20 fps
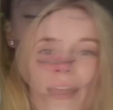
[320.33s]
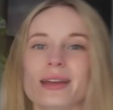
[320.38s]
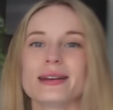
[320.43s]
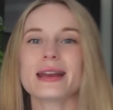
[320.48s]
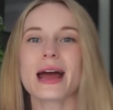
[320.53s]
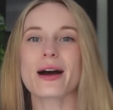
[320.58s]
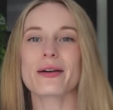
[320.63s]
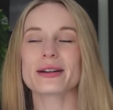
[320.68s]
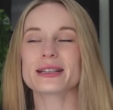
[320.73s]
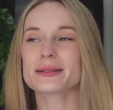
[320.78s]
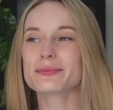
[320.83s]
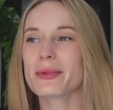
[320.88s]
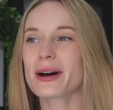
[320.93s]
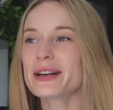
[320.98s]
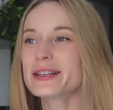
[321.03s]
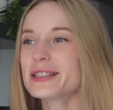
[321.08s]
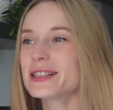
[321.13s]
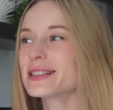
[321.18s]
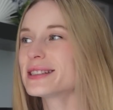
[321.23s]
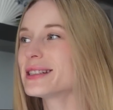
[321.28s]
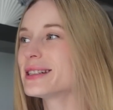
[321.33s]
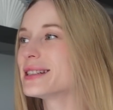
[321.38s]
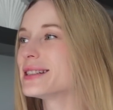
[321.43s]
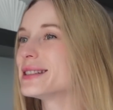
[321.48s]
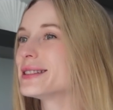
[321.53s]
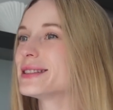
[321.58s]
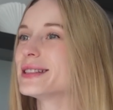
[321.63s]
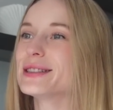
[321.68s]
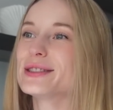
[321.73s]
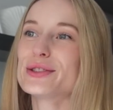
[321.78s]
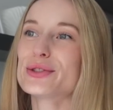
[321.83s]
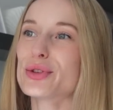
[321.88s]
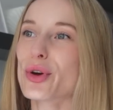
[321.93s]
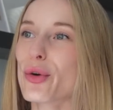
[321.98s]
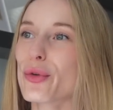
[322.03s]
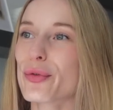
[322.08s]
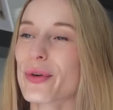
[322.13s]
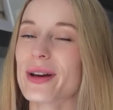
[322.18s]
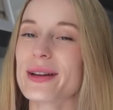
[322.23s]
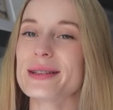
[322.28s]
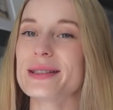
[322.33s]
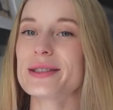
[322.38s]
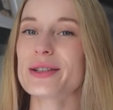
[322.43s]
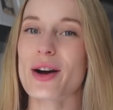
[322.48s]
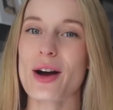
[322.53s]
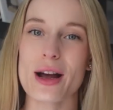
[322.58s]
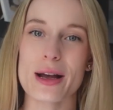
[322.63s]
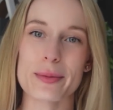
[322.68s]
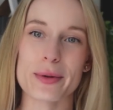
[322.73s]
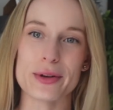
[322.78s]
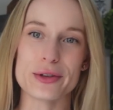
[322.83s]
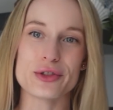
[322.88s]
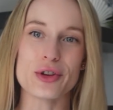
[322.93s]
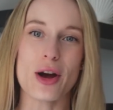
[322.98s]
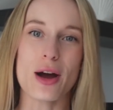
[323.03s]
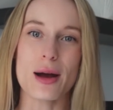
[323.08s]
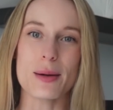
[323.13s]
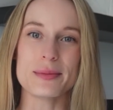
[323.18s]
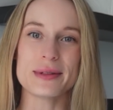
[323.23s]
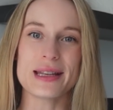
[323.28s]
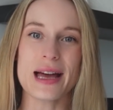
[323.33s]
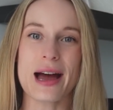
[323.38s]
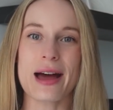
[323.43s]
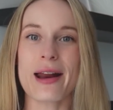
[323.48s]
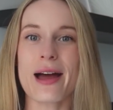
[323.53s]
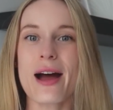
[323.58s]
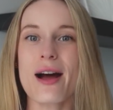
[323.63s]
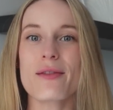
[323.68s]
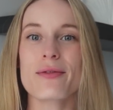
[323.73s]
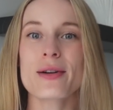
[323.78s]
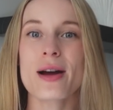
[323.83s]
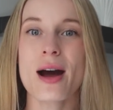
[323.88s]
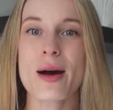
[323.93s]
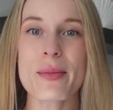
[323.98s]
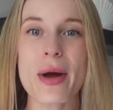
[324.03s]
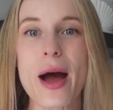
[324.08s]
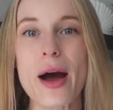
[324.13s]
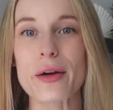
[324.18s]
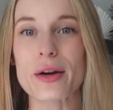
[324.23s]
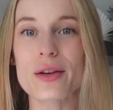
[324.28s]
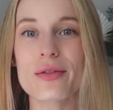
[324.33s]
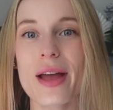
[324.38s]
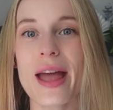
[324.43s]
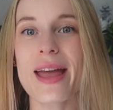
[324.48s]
Now, as much as it is, it's so fun to talk about jobs that have come out of